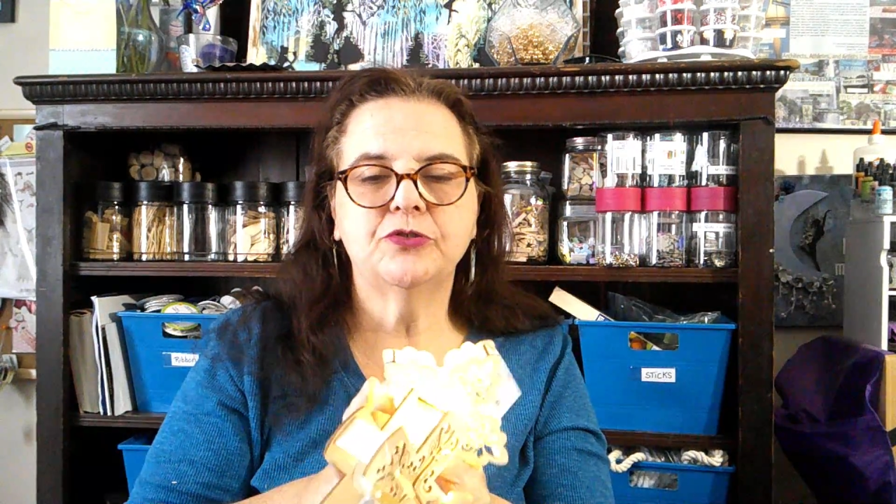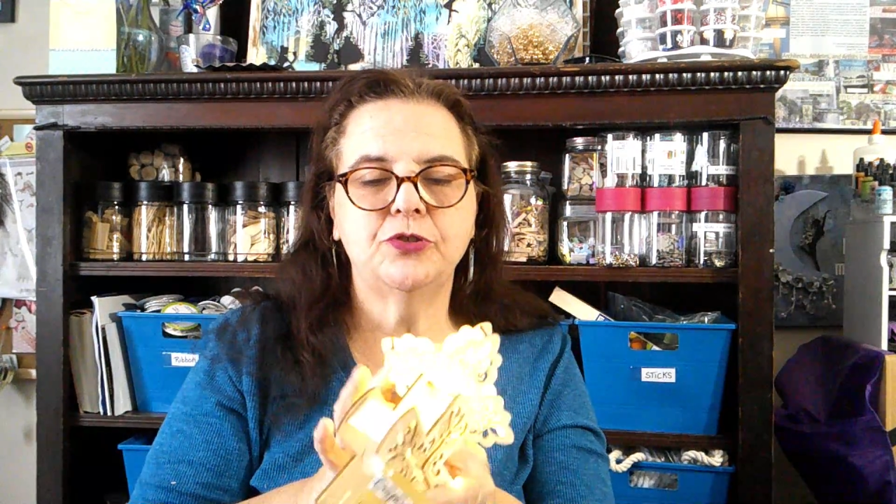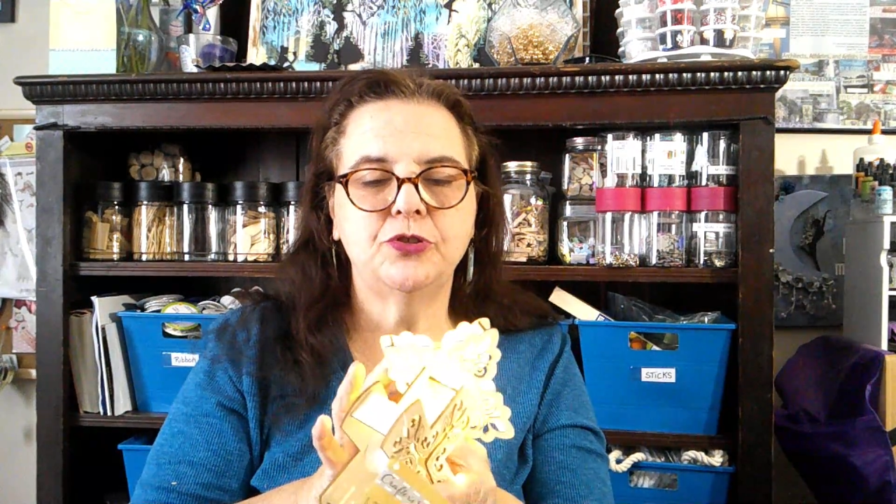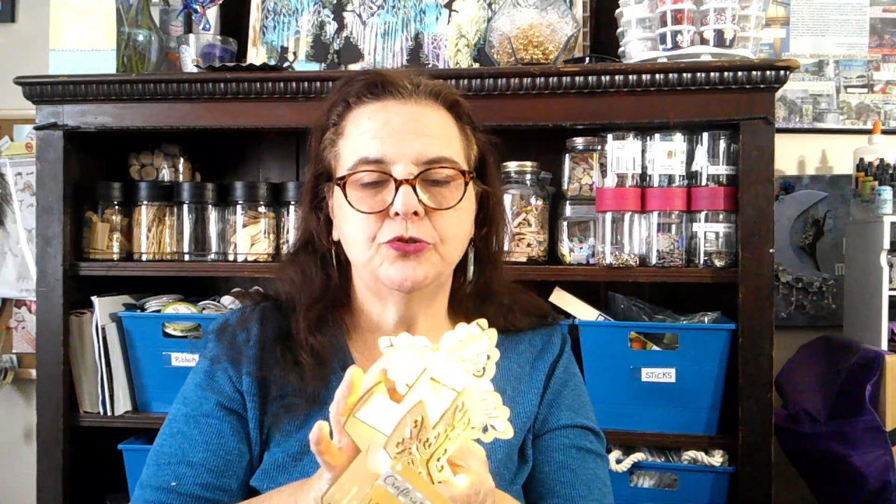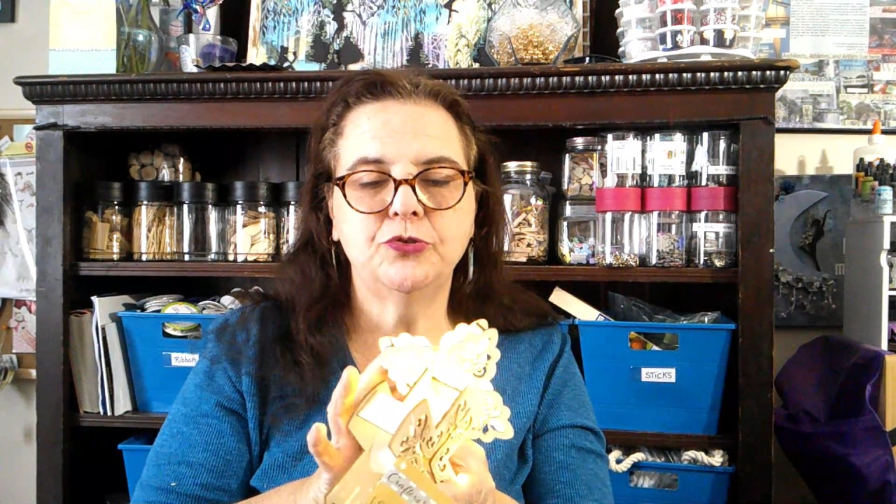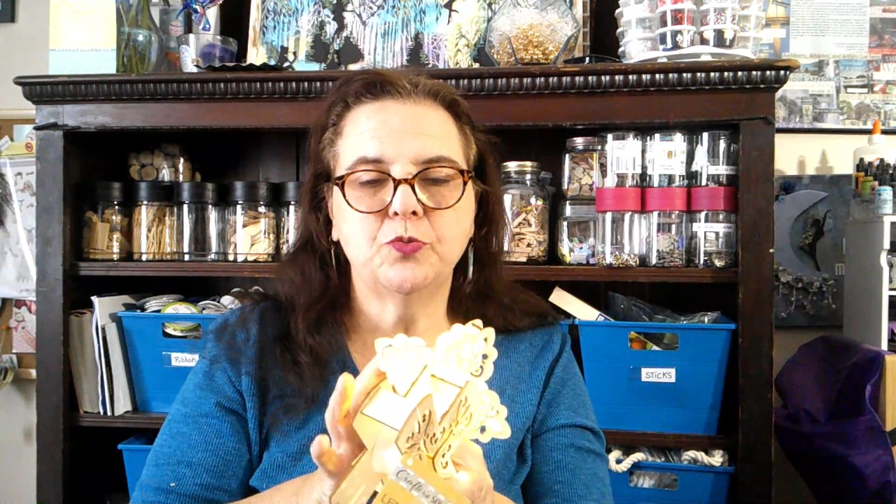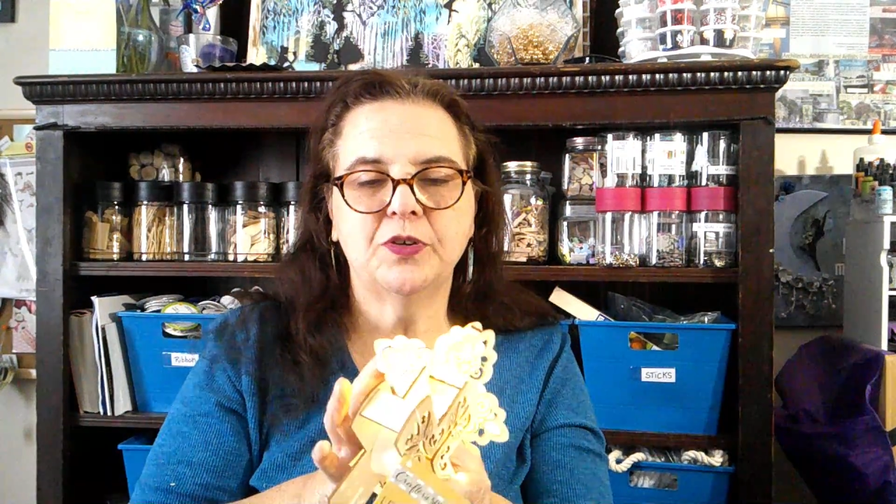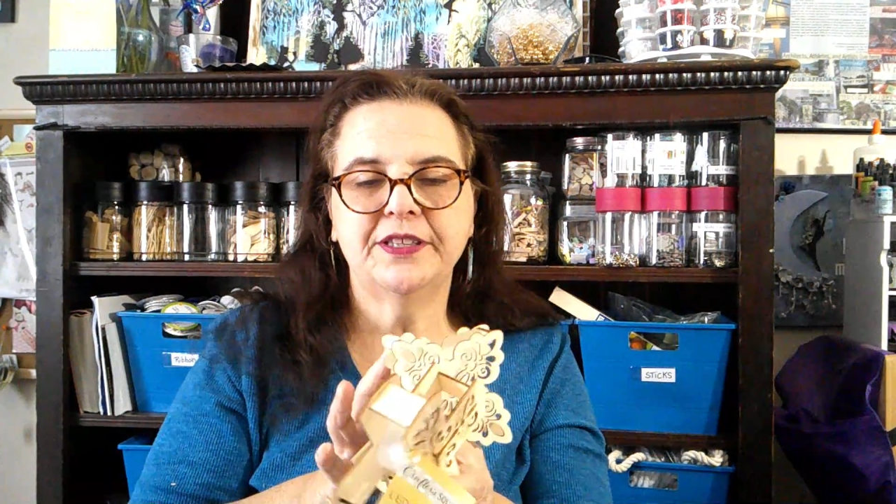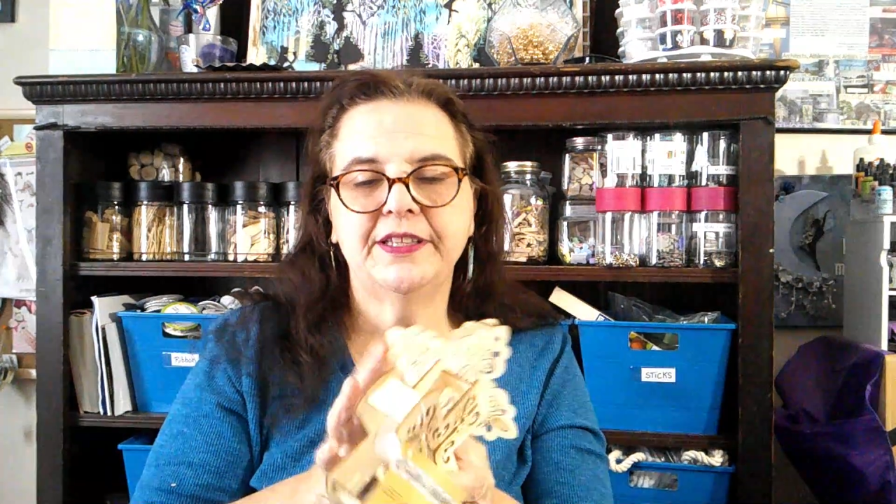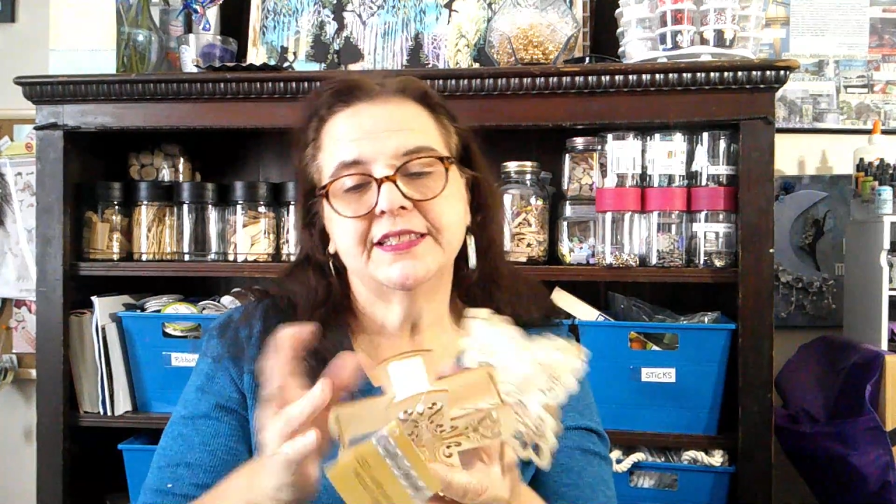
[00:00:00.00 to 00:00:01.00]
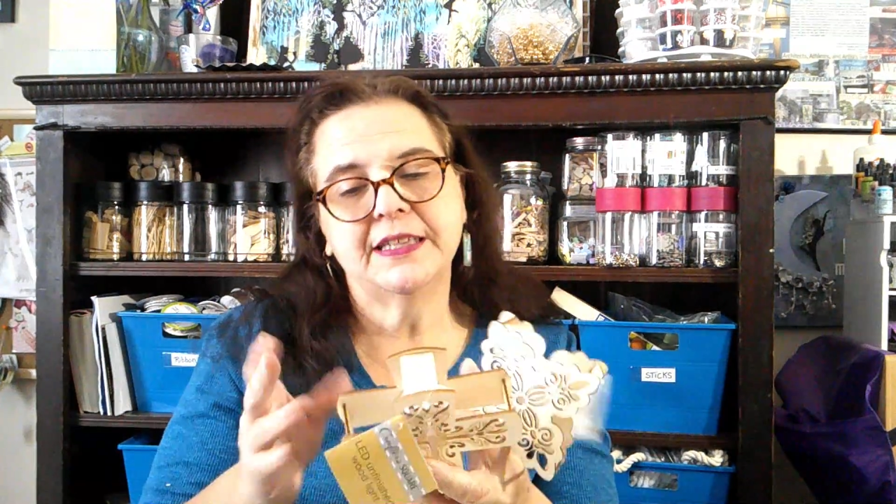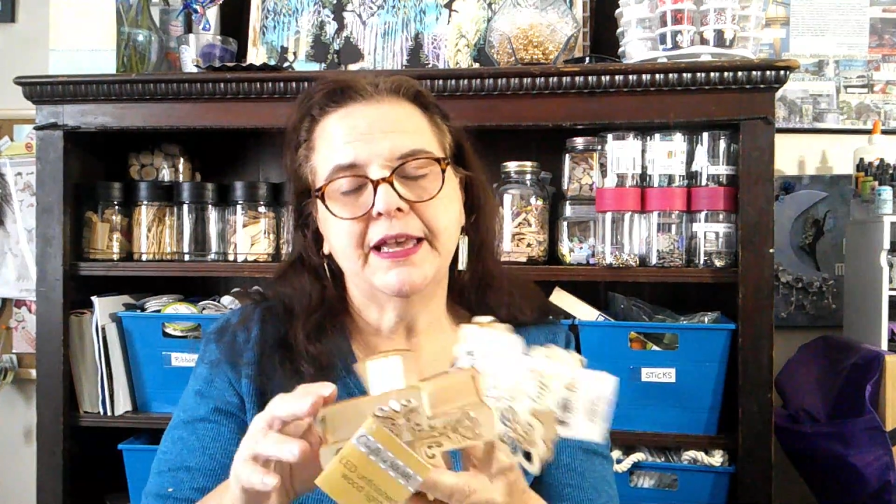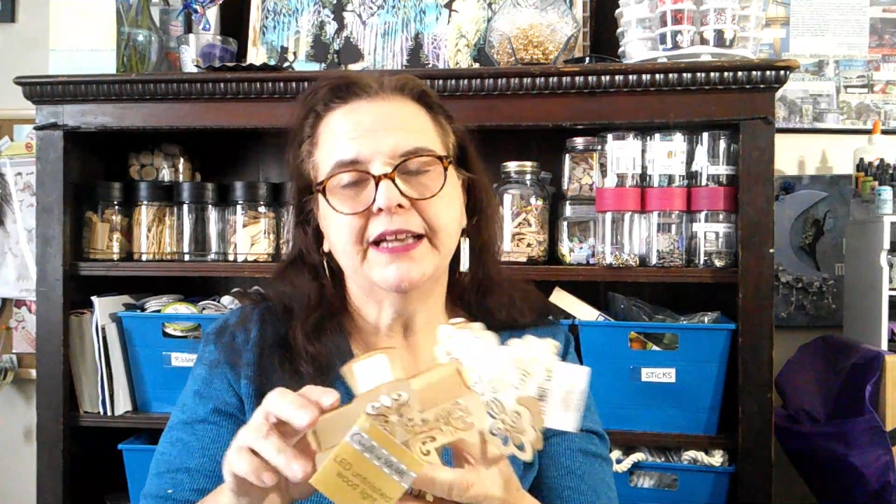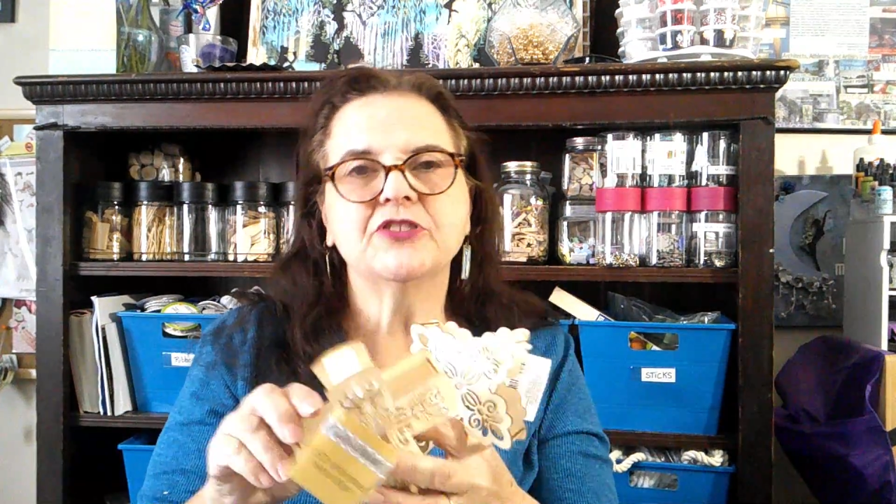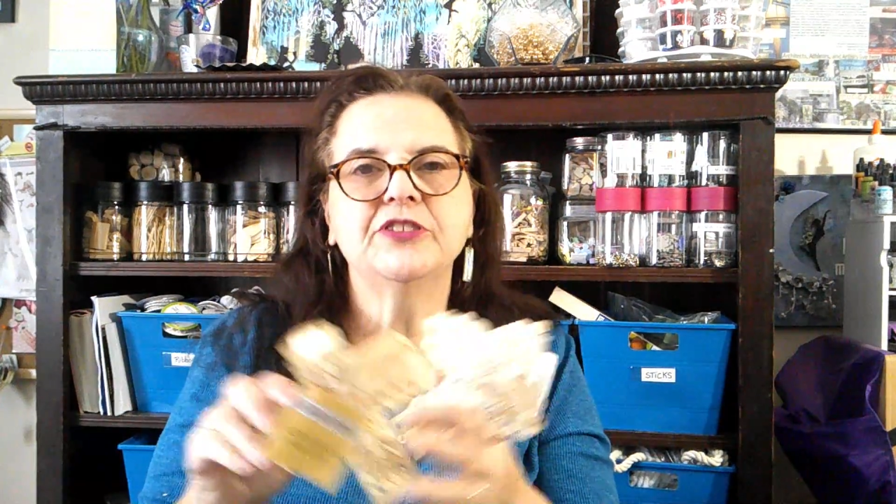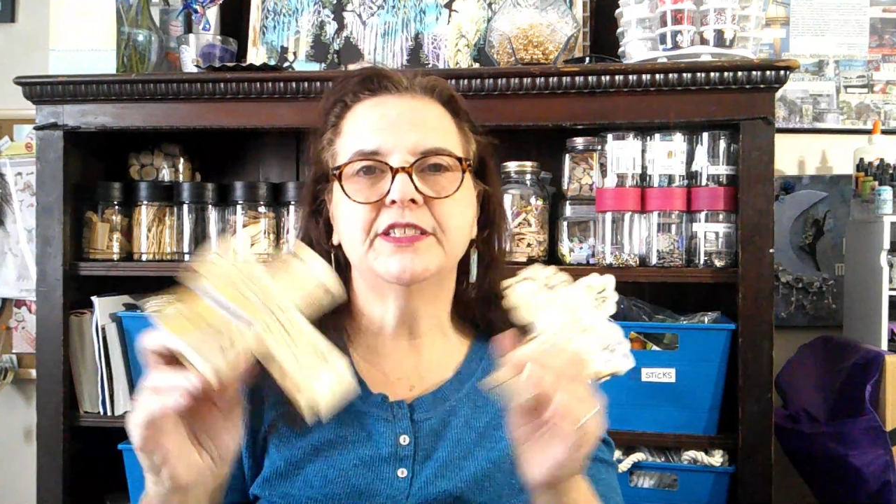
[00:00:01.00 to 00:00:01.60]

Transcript: use one of these. I actually